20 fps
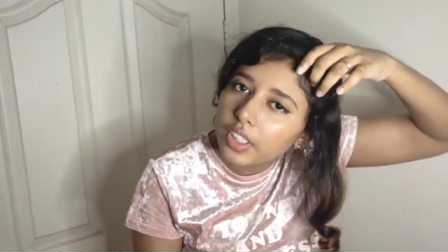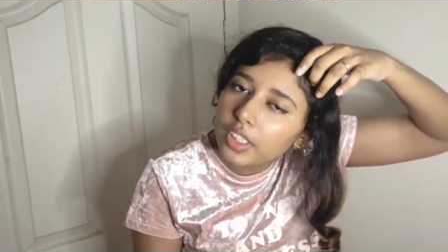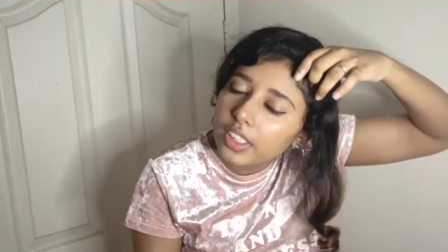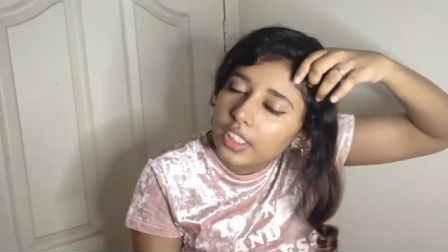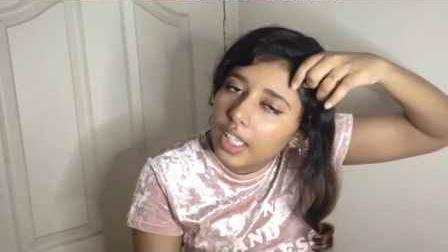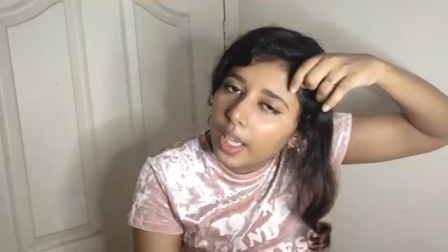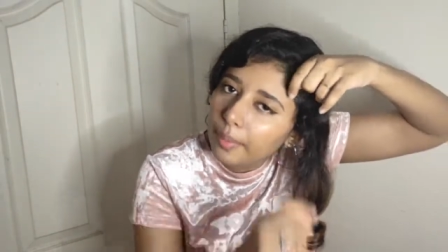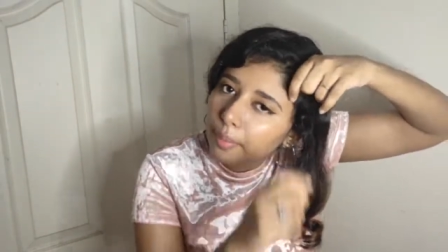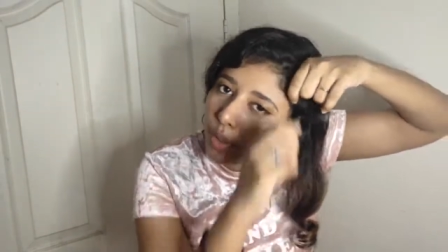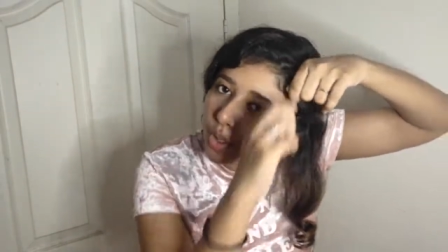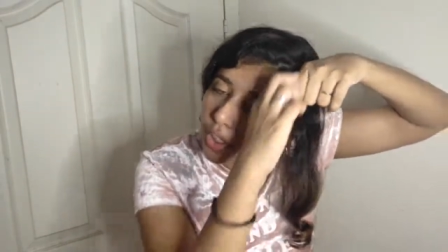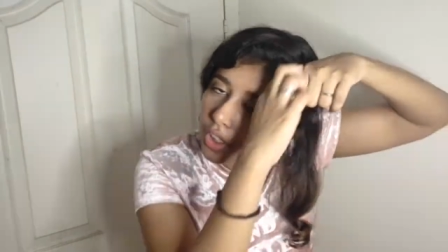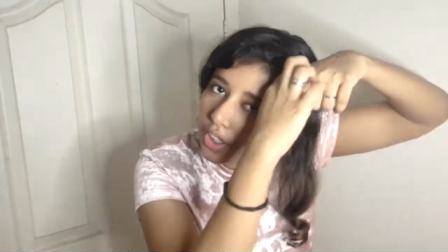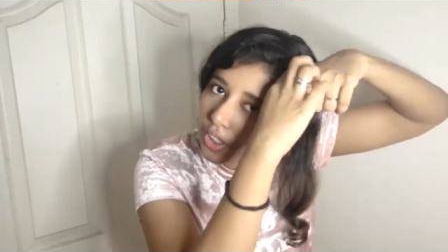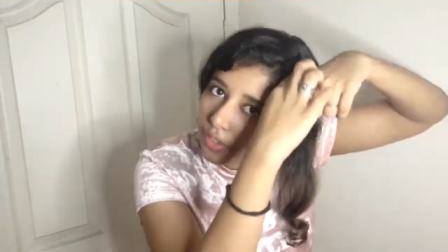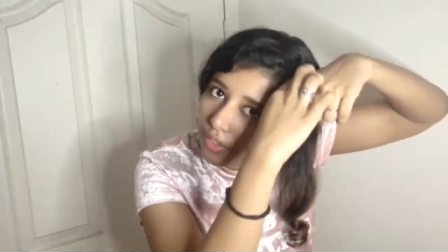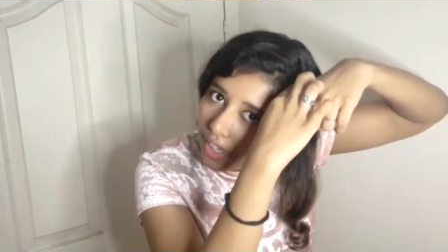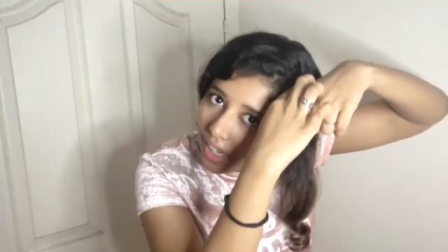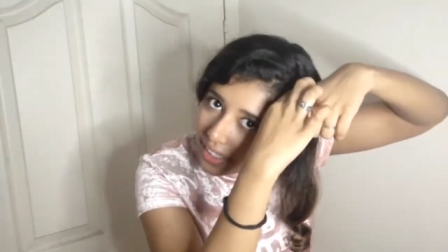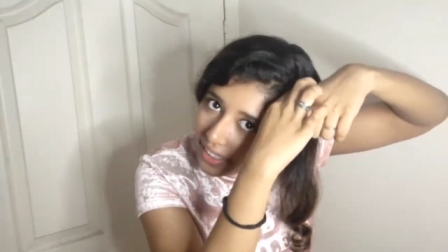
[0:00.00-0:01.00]
is I'm gonna
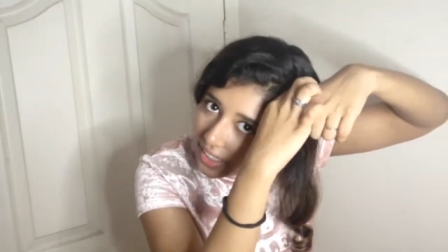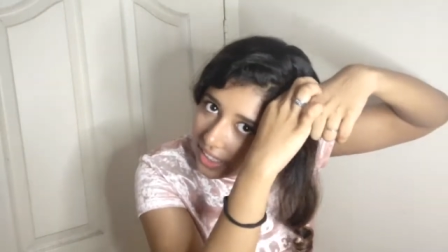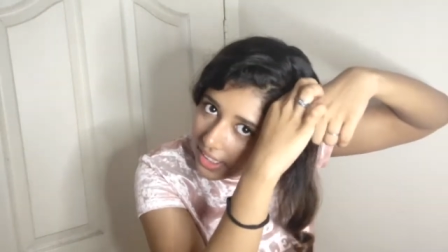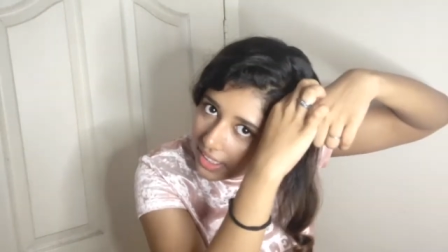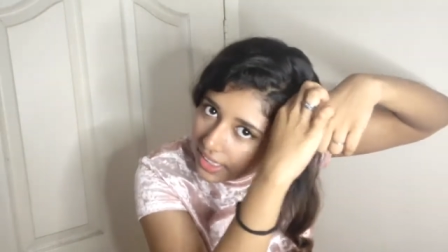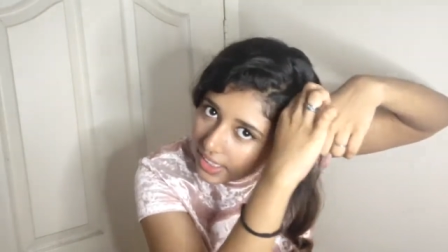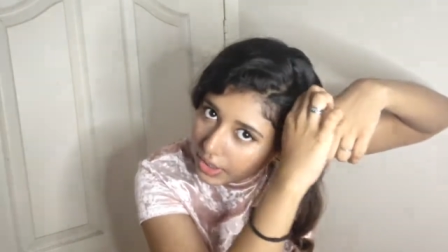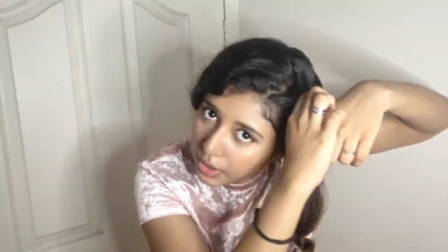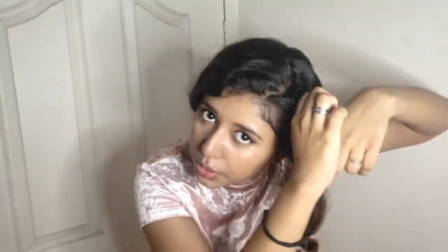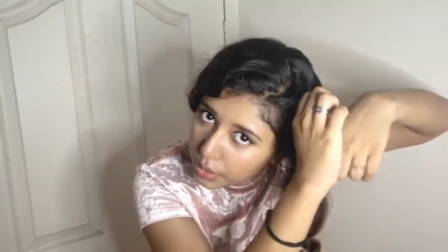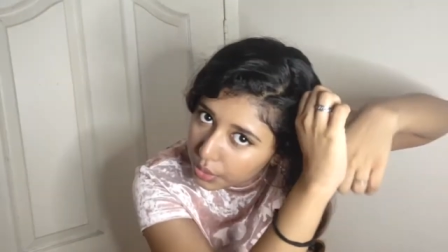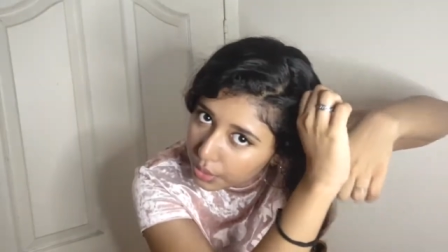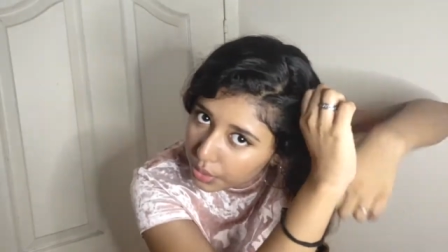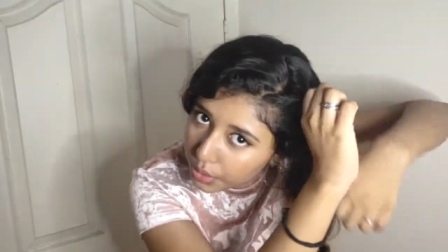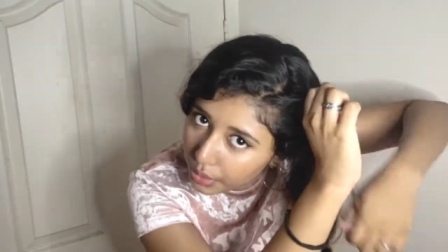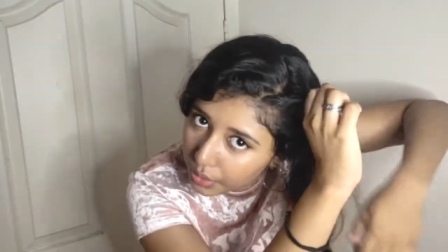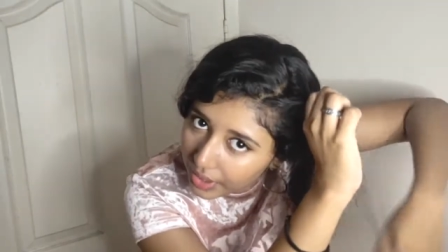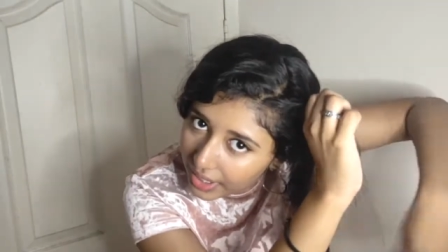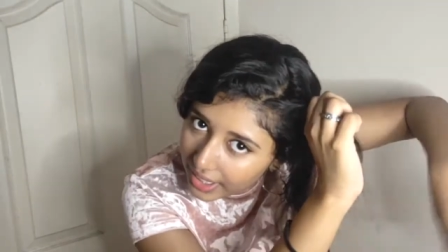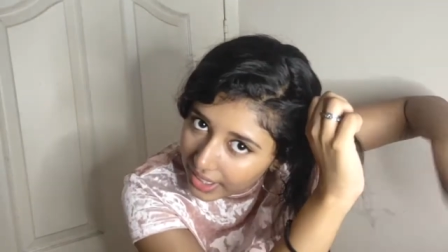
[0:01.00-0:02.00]
divide it into
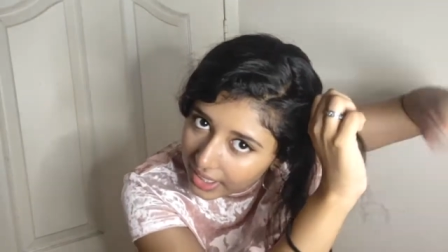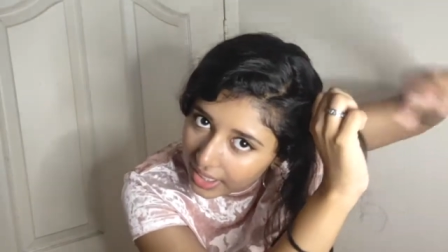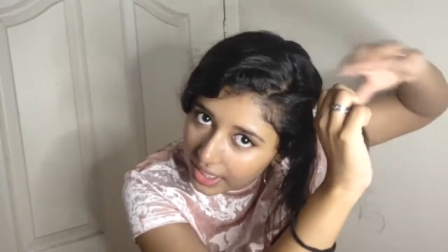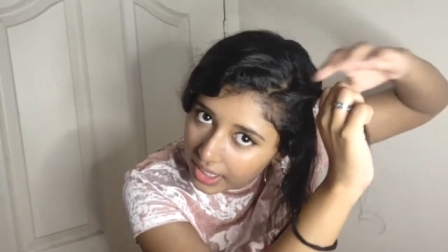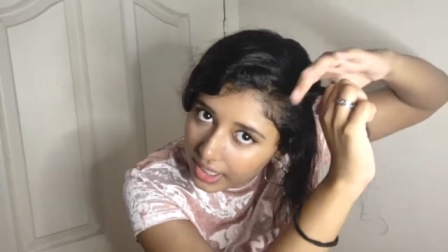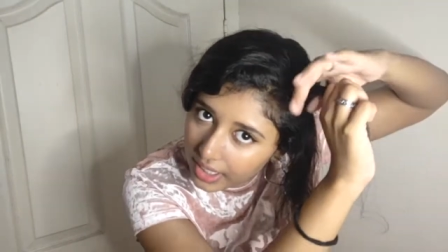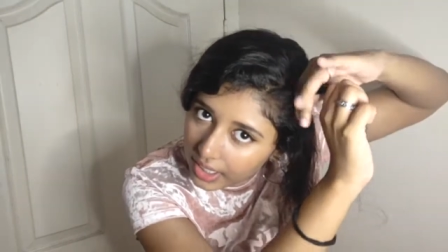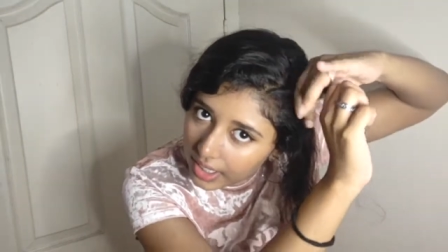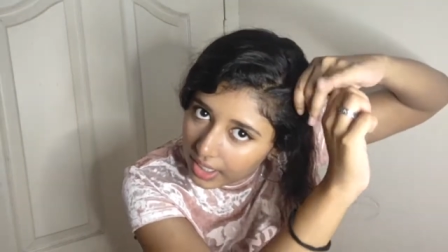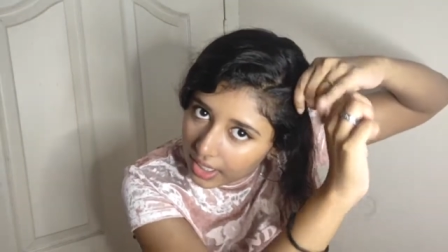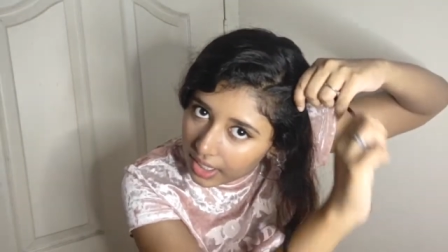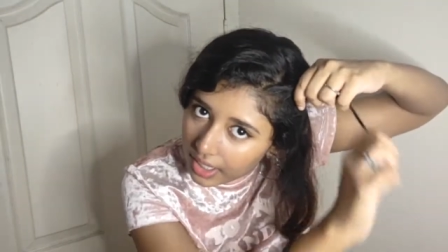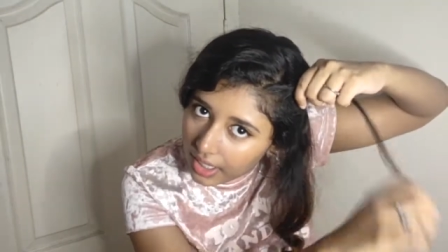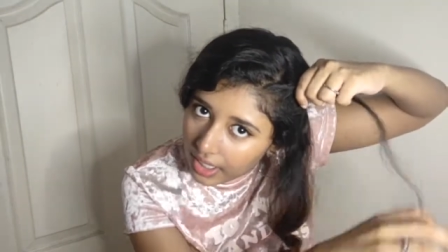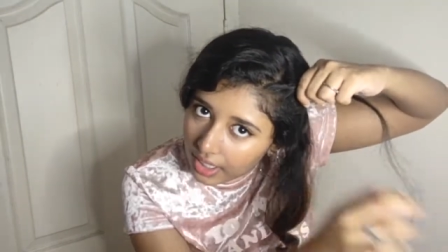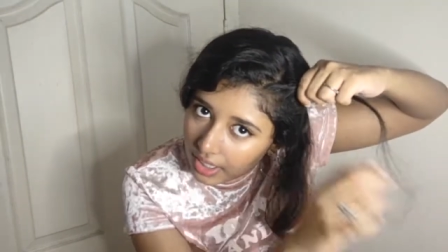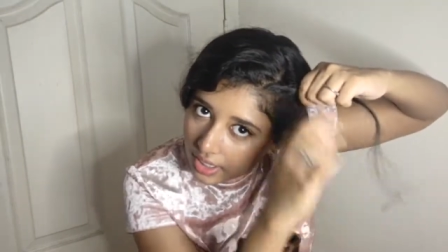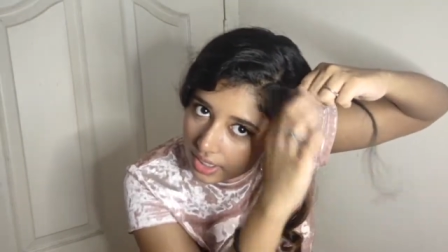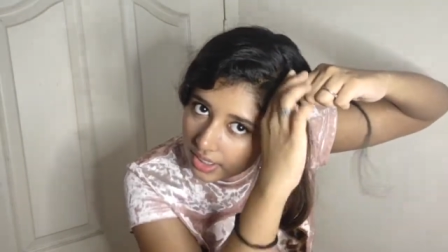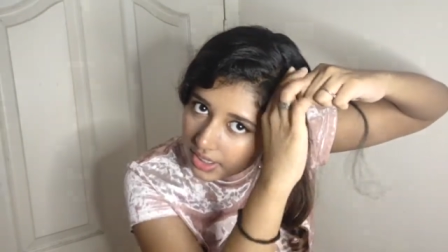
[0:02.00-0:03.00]
3
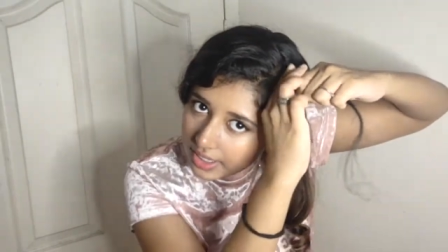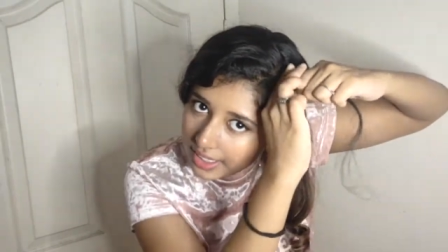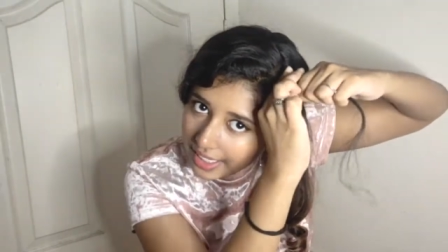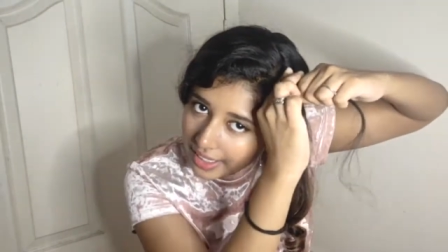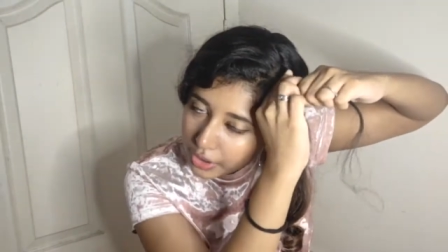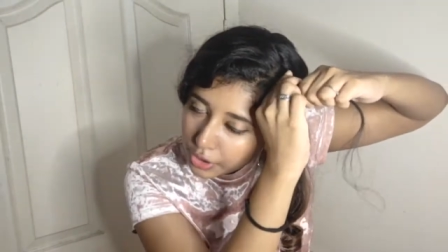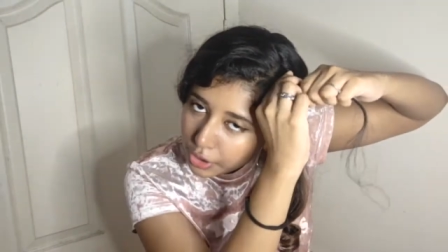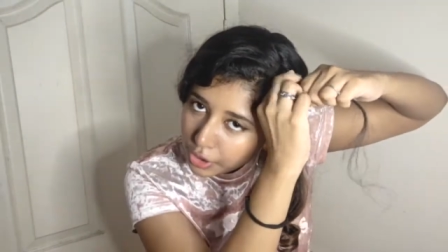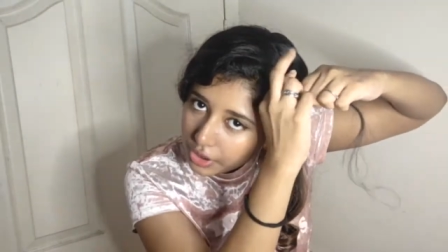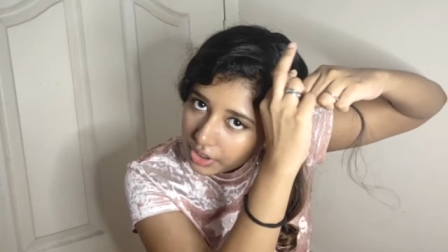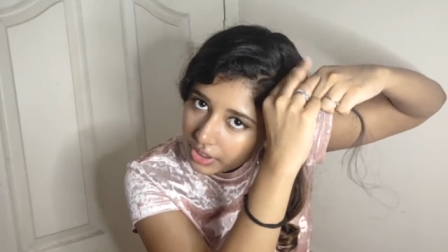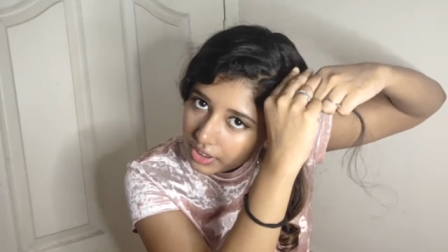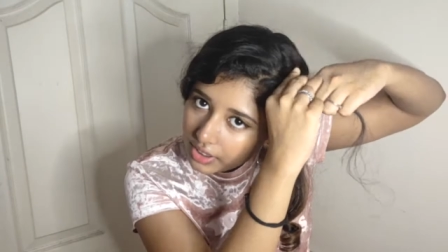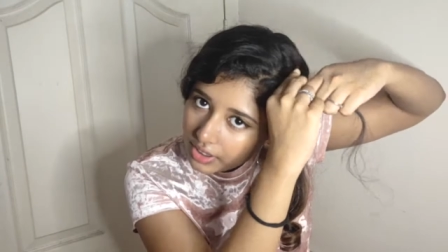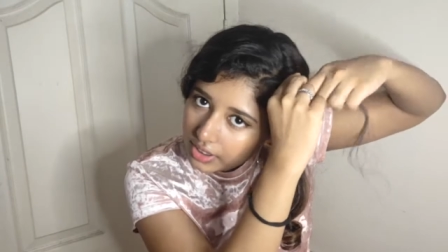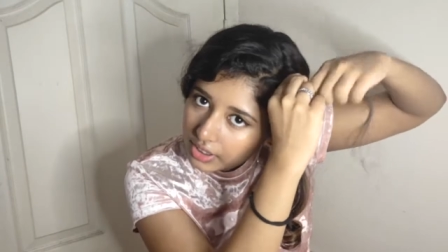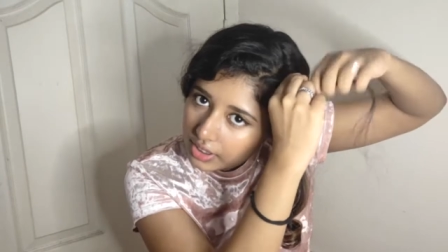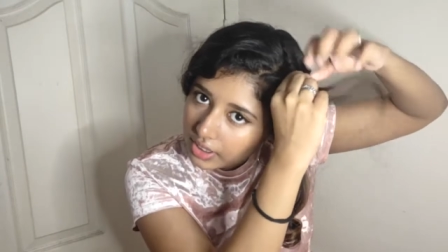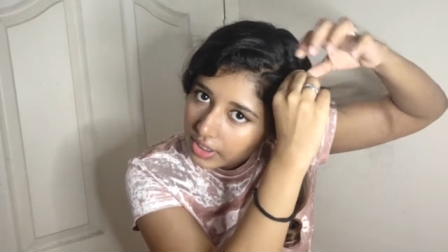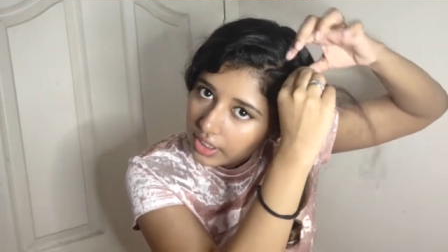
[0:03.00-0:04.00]
little
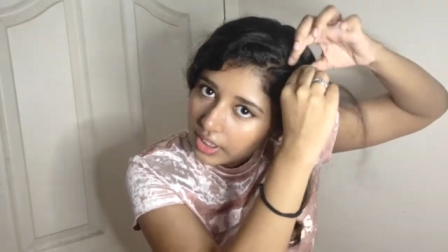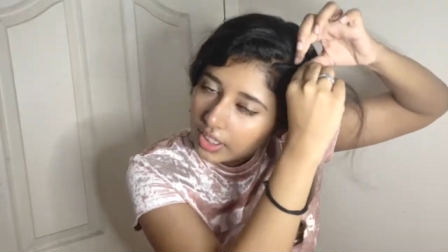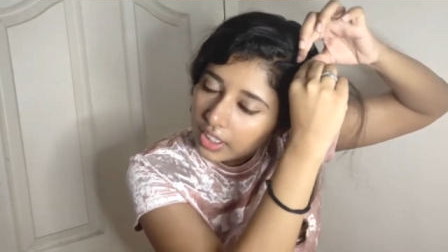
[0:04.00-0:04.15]
sections